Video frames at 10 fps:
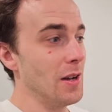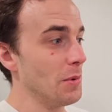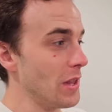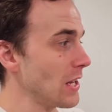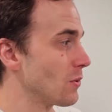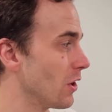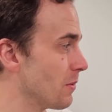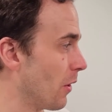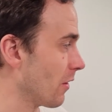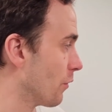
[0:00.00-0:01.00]
But that's really
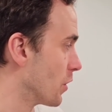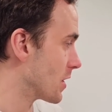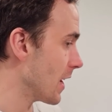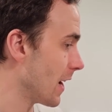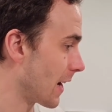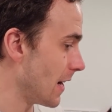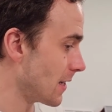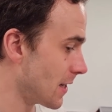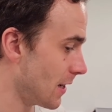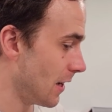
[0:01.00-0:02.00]
about it for today, I
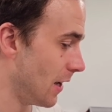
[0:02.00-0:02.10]
guess.